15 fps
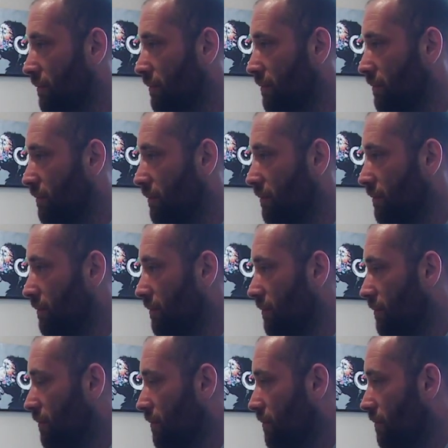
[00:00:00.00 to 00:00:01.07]

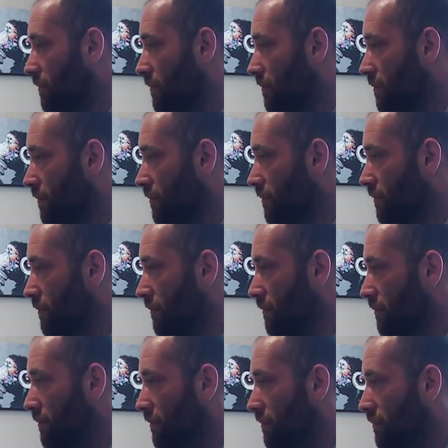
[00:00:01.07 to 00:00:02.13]

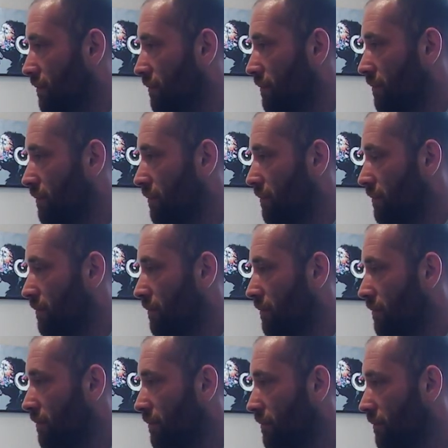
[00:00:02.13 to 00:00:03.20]

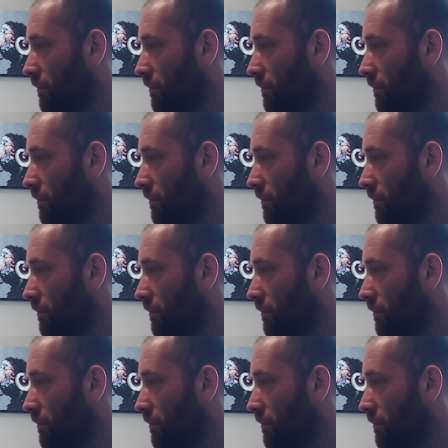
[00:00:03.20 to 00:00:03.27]
(not speaking)